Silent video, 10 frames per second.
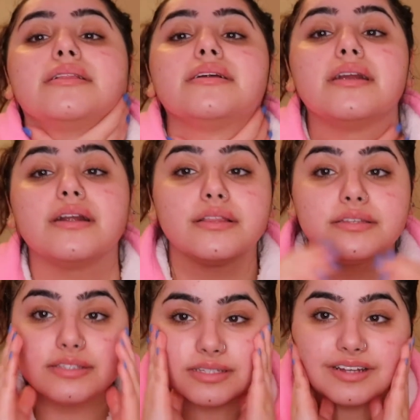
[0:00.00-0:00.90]
don't know,
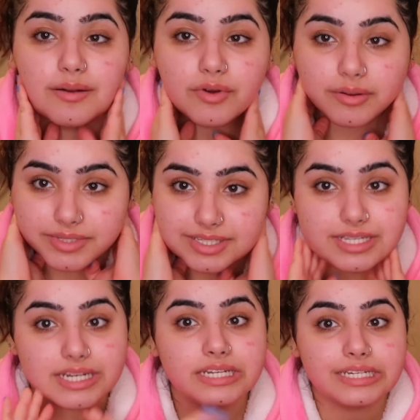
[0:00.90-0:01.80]
this is the time where I'm
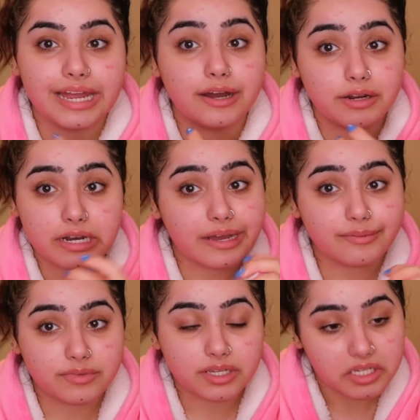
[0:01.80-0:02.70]
sitting down and
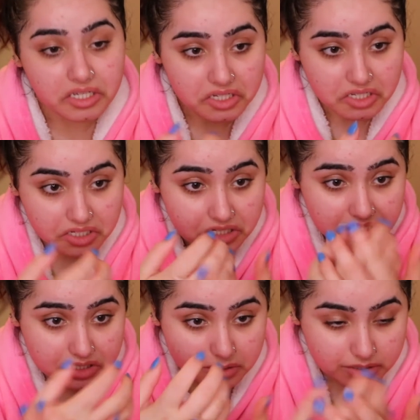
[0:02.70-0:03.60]
I'm
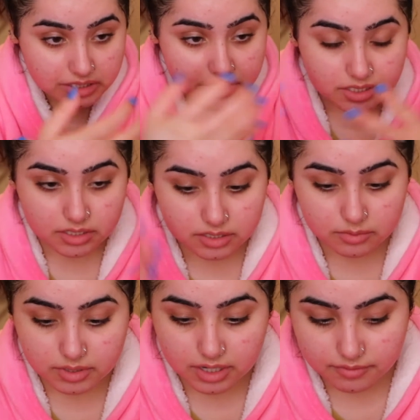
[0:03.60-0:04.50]
doing
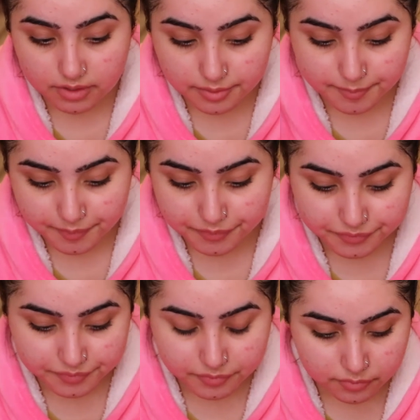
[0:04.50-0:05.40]
whatever.
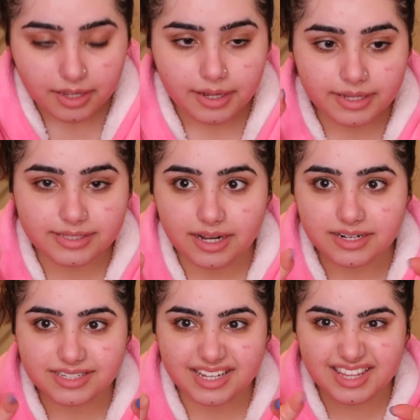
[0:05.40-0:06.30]
It's
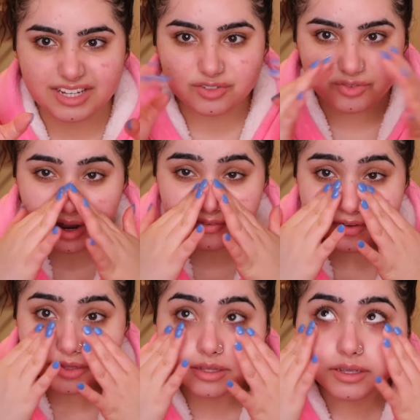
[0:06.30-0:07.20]
starting to get that dry
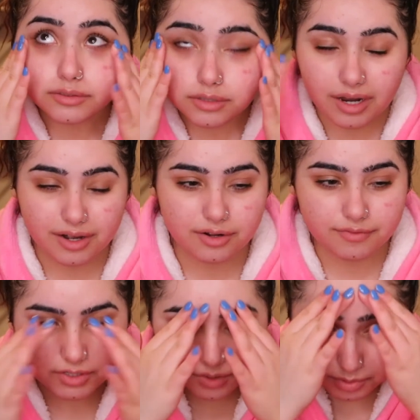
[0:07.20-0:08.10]
feeling, so I don't know if
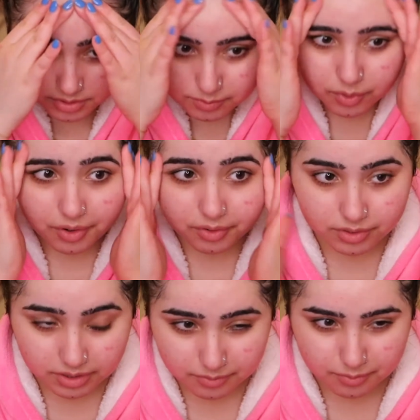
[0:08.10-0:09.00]
I should put some oil
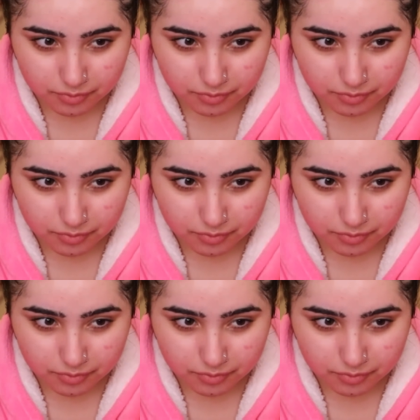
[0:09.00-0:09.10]
in the